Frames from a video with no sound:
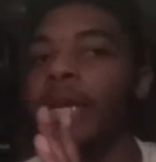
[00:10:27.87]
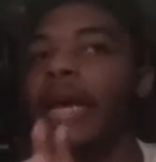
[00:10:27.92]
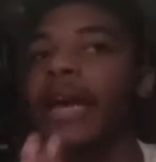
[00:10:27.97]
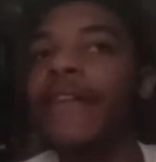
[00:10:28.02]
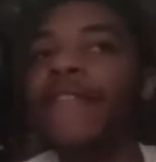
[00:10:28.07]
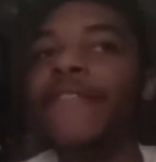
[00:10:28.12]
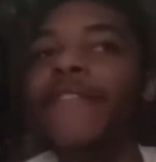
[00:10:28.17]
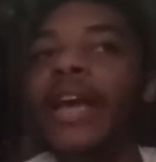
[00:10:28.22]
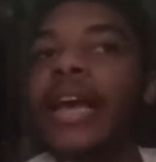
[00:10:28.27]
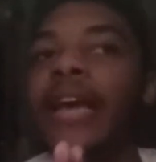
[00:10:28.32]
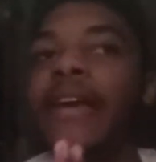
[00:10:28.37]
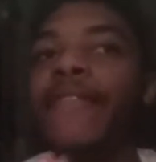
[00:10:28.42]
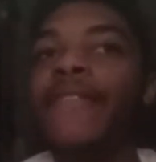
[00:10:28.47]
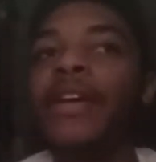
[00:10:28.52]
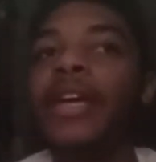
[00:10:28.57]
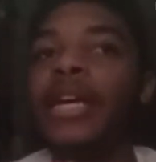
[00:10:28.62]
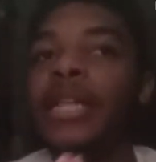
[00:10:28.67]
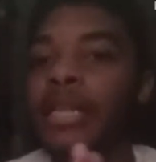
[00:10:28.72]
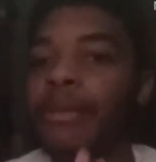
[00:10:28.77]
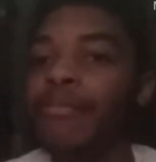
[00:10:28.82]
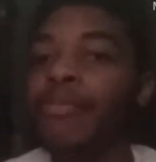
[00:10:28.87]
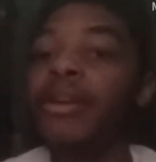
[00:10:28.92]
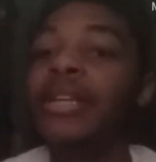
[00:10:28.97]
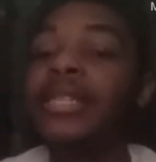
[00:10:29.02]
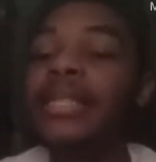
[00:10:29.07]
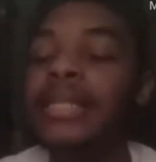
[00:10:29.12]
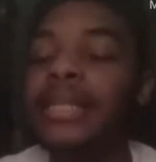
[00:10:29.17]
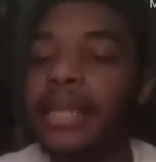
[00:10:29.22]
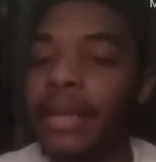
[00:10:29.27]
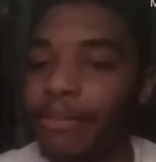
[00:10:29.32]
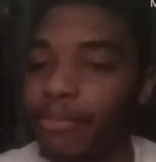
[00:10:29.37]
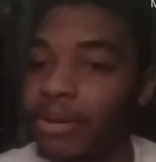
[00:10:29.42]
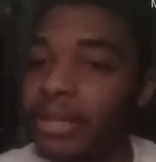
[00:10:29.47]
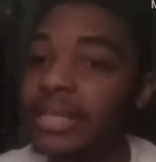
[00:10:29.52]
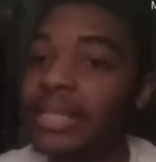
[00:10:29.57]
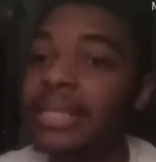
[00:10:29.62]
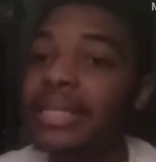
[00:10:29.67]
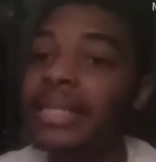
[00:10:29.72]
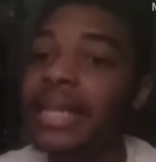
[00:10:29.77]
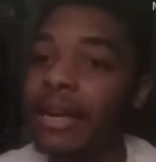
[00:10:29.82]
if the
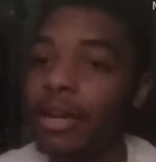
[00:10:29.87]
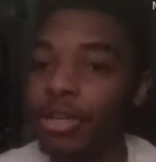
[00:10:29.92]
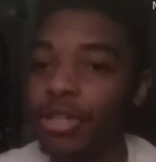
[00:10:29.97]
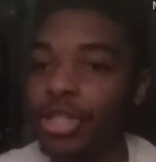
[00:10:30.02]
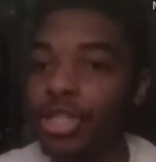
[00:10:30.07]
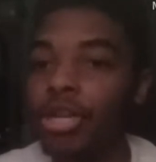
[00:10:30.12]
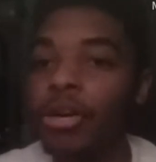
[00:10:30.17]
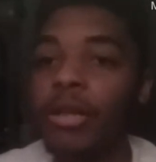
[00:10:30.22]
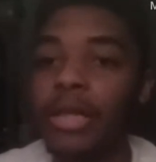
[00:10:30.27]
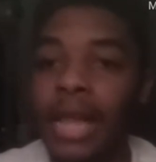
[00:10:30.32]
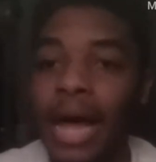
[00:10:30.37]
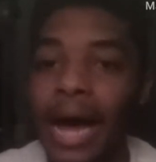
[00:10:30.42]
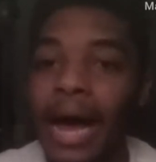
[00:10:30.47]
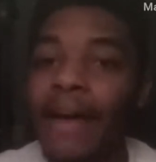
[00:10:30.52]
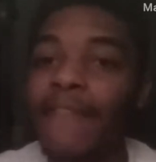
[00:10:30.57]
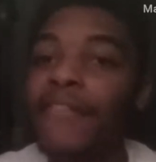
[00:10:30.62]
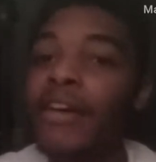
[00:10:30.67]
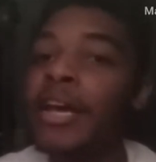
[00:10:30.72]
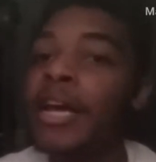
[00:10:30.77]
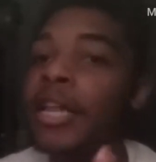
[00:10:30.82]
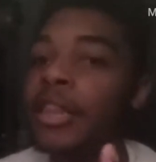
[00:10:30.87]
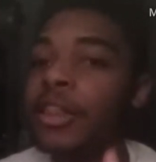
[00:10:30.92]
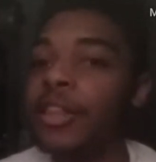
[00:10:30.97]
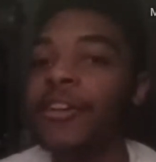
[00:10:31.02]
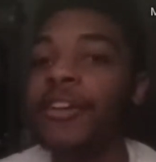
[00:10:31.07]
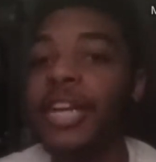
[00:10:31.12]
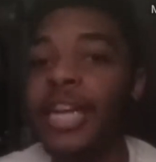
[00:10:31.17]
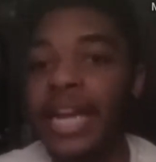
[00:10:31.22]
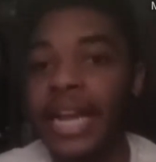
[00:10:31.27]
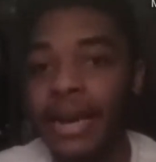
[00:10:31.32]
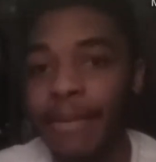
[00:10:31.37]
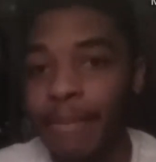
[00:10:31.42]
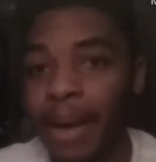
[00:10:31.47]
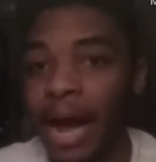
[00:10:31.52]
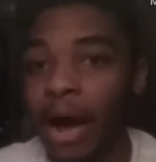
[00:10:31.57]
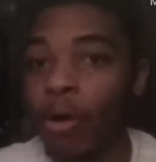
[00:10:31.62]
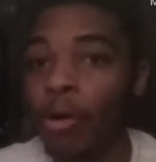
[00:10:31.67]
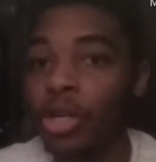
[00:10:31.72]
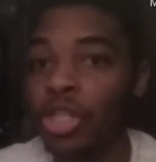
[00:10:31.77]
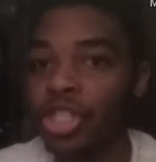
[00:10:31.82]
princes that are still alive, their Nin
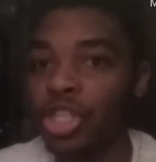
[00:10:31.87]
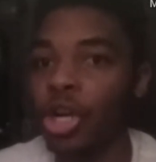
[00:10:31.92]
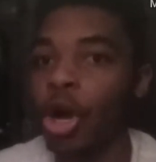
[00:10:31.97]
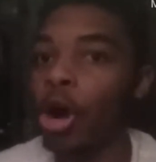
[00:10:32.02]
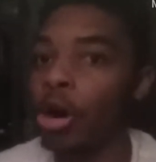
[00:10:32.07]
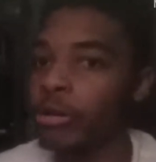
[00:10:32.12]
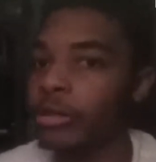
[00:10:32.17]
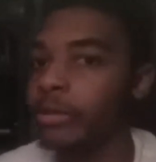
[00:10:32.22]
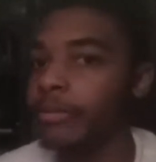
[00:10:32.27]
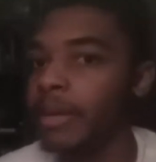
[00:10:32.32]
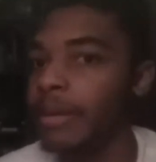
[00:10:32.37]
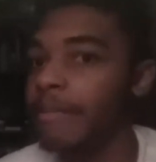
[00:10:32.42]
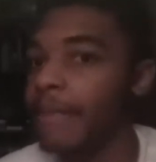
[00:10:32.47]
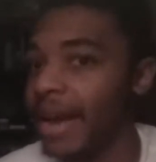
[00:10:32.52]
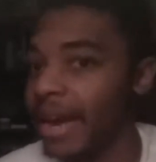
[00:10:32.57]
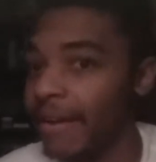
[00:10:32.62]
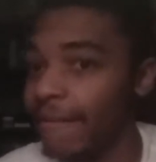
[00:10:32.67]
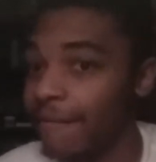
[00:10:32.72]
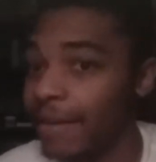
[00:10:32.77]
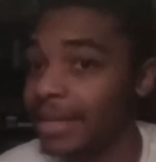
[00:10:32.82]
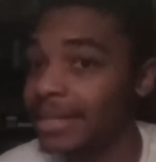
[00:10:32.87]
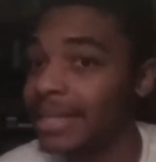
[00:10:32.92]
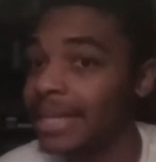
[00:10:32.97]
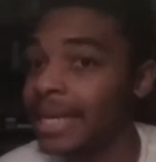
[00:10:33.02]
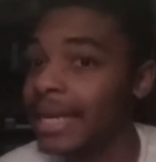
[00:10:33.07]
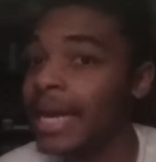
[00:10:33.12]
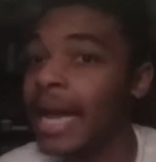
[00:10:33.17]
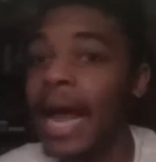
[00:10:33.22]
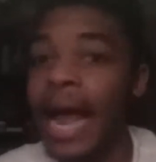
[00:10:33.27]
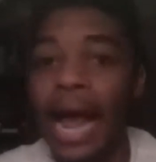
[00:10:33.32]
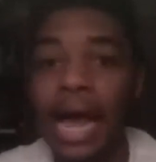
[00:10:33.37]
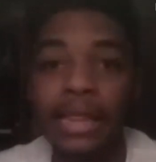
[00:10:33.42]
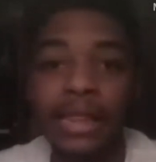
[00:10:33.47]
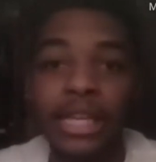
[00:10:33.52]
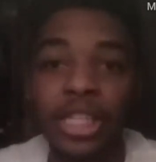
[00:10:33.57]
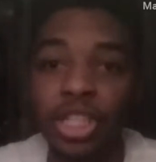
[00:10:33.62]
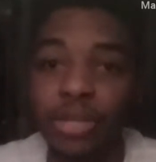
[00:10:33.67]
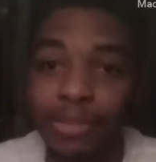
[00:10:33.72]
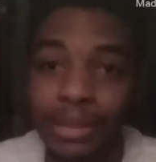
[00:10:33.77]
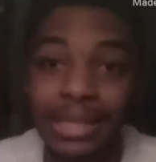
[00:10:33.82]
power should already be manifesting,
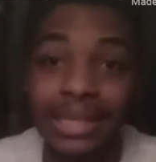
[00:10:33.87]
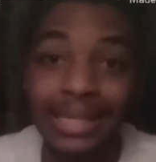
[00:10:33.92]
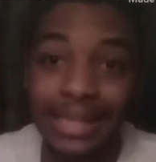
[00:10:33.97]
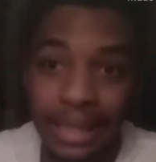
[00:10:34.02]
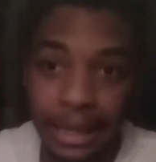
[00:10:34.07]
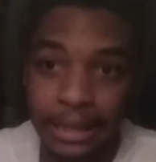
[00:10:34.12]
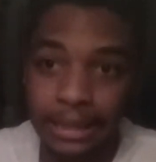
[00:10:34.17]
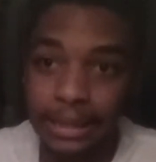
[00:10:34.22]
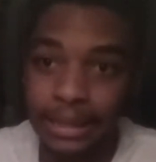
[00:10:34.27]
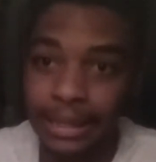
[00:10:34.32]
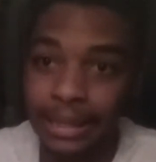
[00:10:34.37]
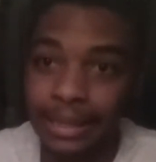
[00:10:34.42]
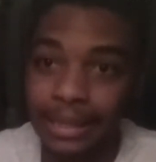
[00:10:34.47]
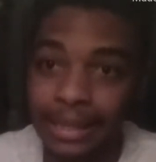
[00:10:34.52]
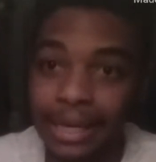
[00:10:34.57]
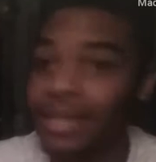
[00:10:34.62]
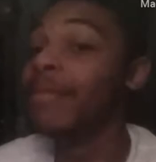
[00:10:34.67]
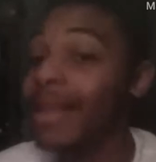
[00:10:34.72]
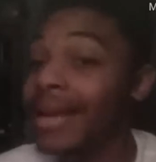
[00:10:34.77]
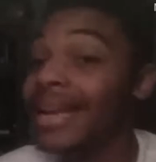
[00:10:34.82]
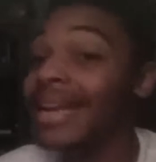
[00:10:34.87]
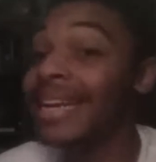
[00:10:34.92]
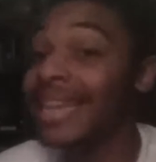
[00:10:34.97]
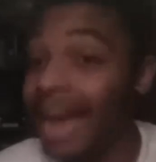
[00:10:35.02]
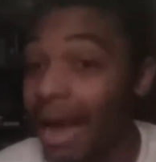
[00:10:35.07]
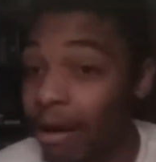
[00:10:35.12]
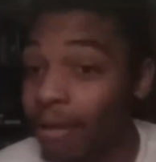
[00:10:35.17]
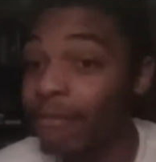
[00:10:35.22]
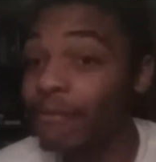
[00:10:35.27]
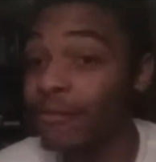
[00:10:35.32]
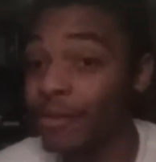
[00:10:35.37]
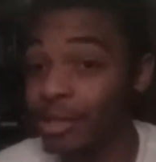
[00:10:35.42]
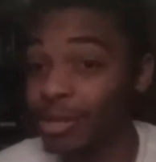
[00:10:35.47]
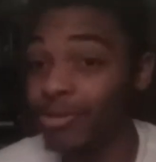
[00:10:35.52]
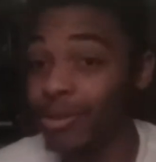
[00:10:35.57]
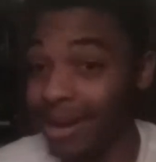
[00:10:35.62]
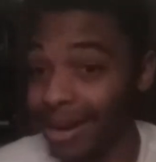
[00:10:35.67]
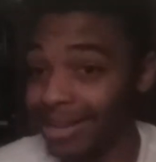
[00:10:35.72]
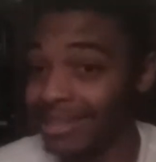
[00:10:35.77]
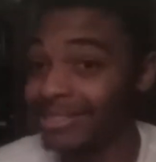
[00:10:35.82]
and they should be disgusting. I'm looking out for
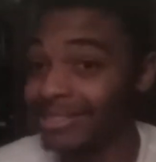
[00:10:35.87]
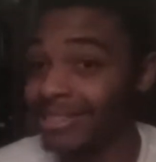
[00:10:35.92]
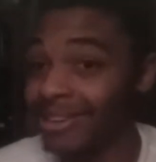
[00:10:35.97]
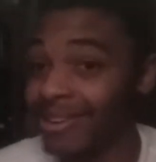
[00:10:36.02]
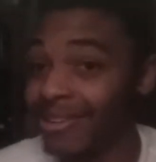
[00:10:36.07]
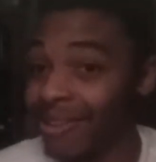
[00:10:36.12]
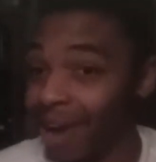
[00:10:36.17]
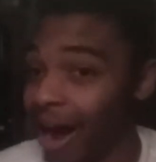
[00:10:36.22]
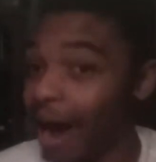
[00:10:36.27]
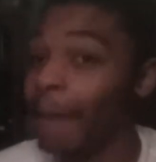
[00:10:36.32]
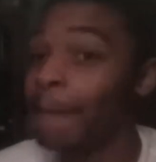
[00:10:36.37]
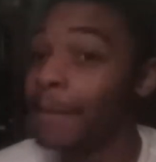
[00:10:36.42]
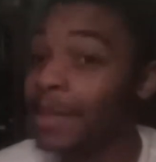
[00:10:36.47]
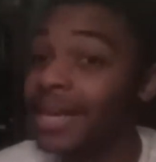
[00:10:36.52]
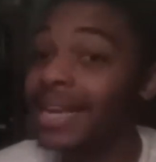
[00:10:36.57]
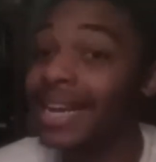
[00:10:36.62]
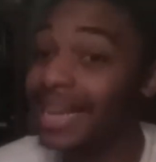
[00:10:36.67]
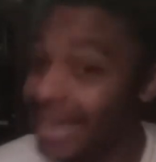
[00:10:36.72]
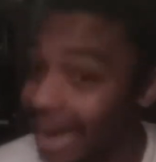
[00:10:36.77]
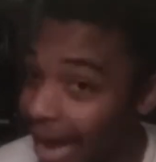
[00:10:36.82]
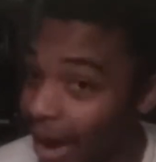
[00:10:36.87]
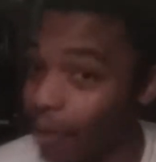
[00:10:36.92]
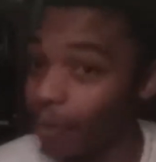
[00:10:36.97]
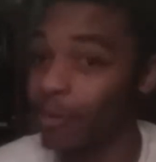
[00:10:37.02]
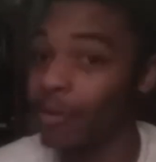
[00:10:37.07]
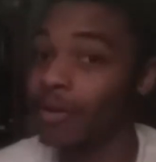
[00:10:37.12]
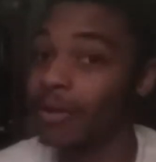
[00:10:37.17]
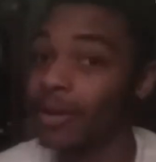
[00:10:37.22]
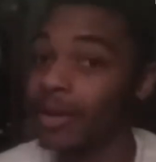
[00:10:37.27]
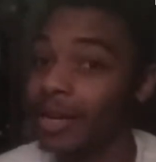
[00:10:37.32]
you, Kacho. I'm looking out.